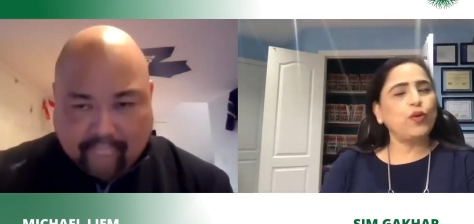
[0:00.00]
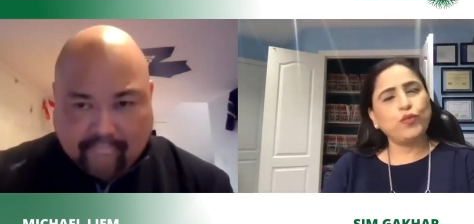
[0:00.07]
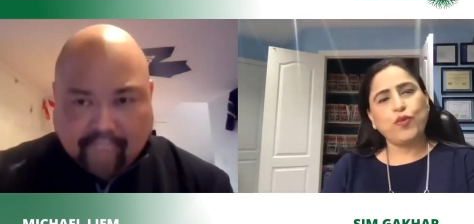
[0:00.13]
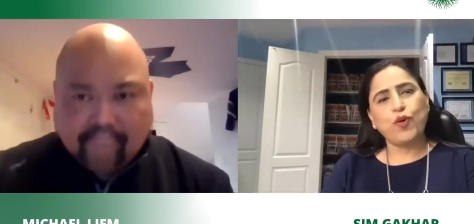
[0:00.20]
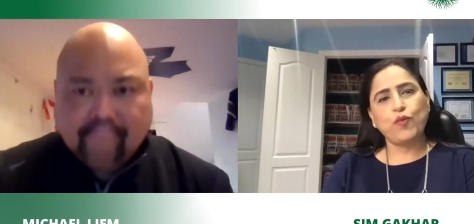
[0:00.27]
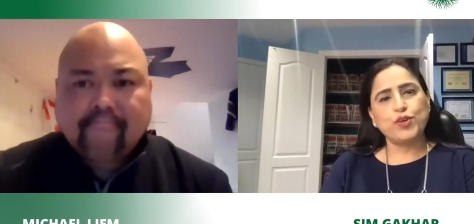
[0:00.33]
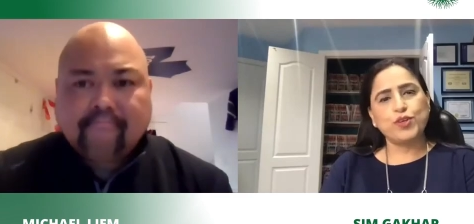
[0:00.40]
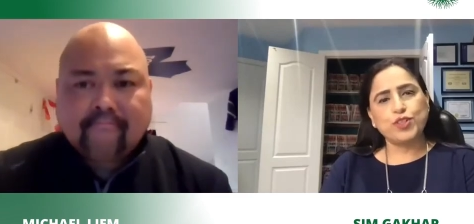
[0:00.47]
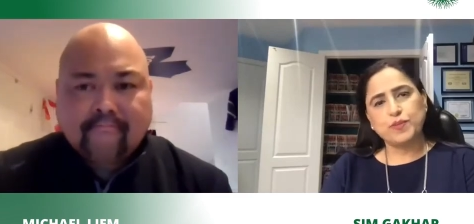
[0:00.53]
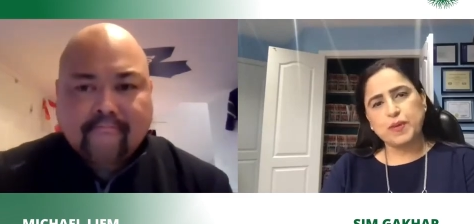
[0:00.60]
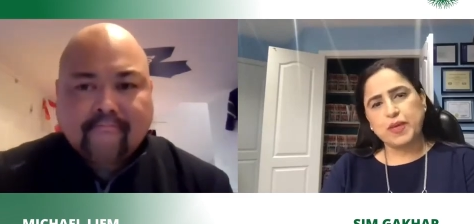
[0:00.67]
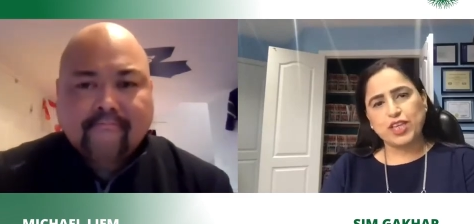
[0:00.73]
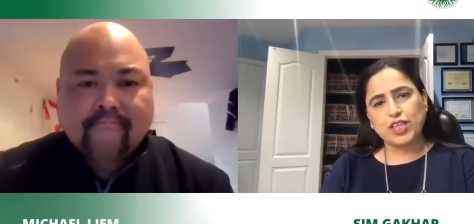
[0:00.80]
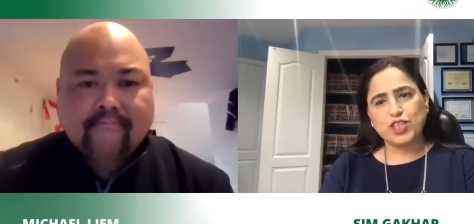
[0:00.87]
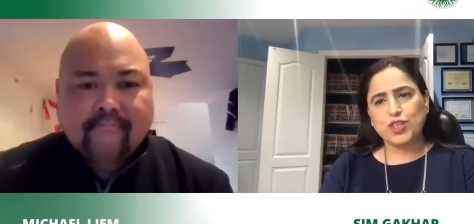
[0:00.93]
Speaker 1: look forward to
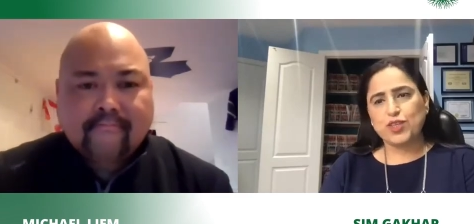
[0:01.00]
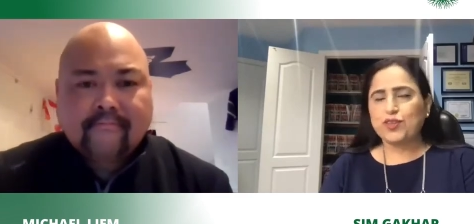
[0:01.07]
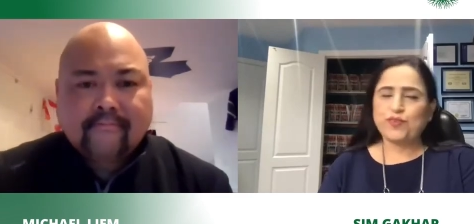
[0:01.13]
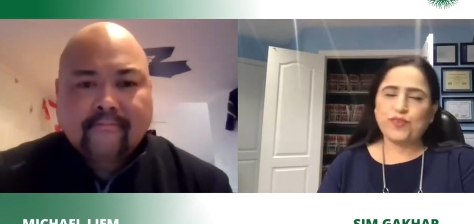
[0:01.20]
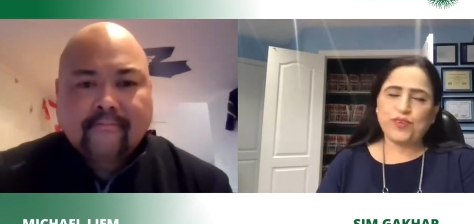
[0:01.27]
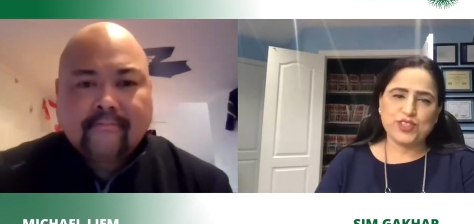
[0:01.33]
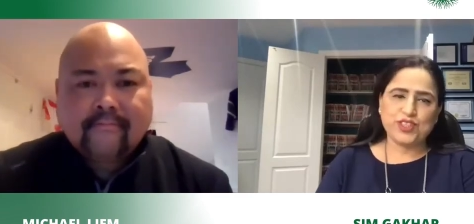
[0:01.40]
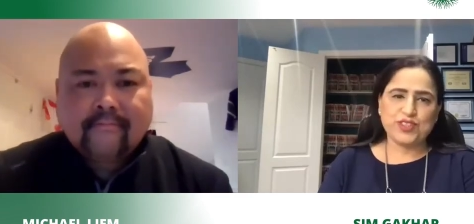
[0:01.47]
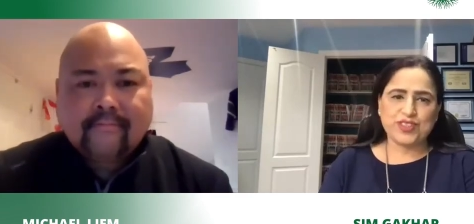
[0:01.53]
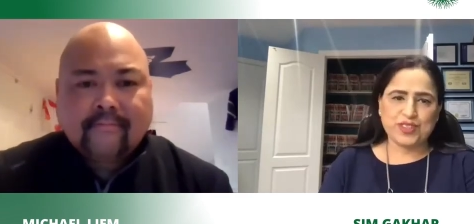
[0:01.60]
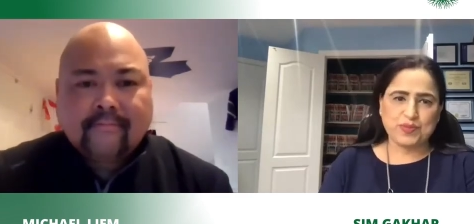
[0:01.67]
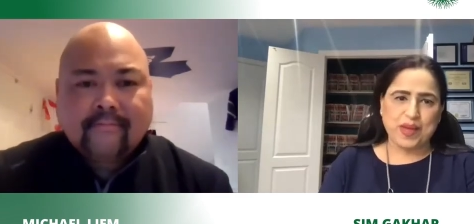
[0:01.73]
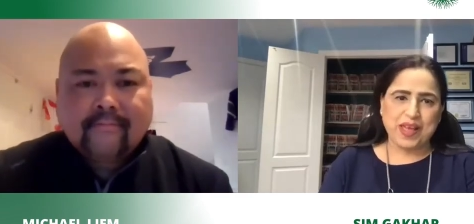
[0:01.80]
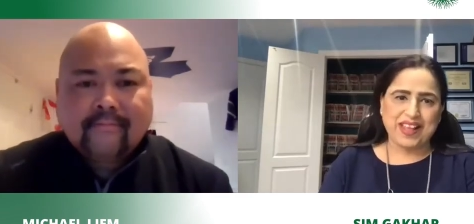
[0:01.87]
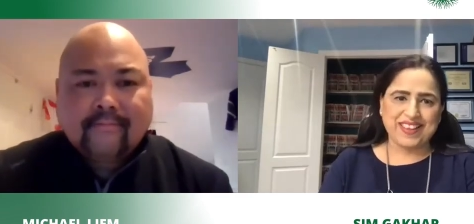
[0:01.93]
speaking to you in the future
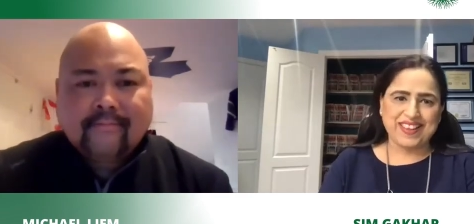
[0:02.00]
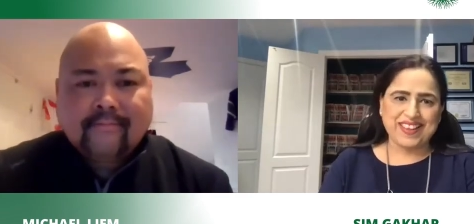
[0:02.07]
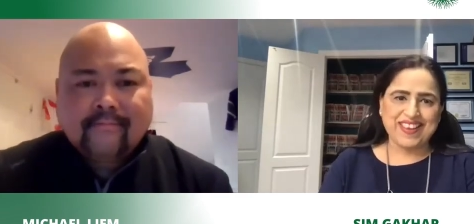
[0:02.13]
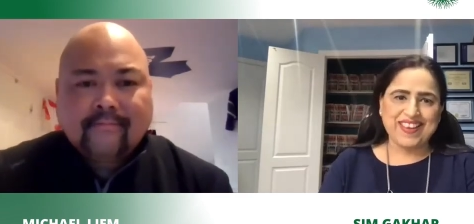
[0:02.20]
as well.